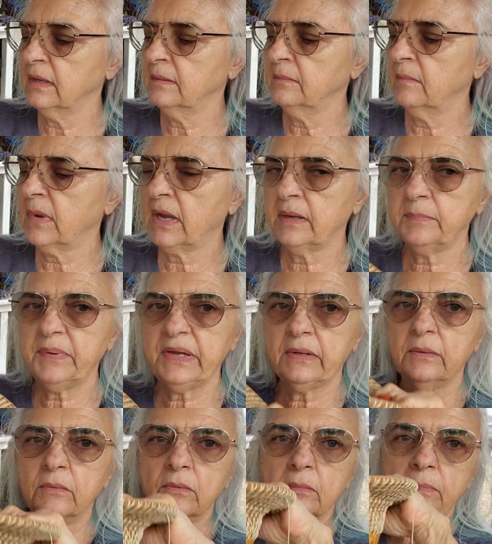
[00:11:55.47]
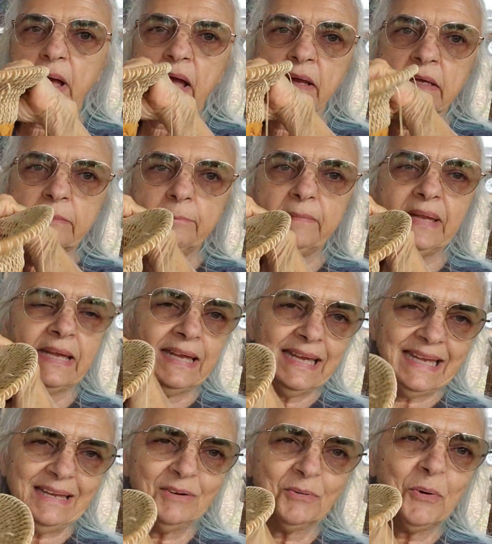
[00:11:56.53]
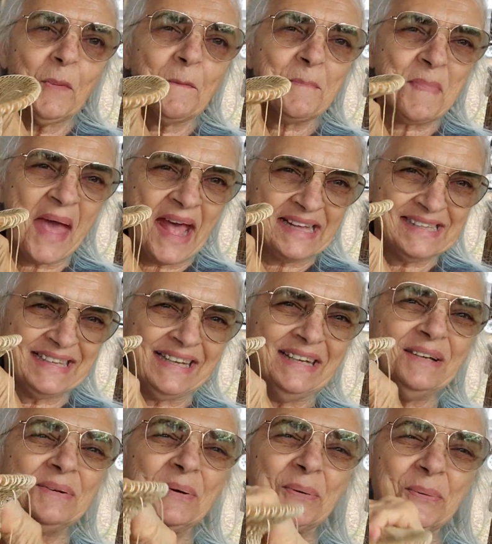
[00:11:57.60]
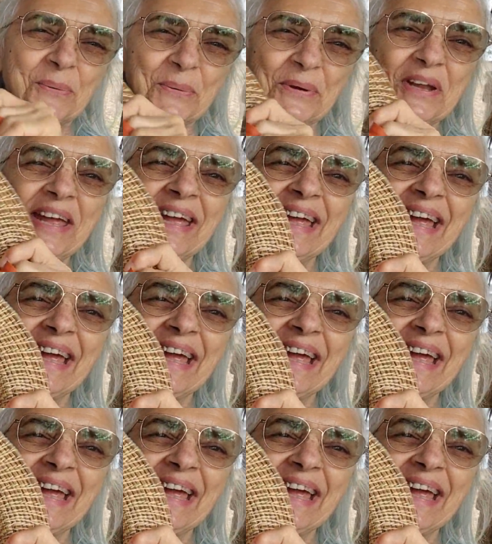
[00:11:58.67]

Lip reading: my pine needle basket gourd.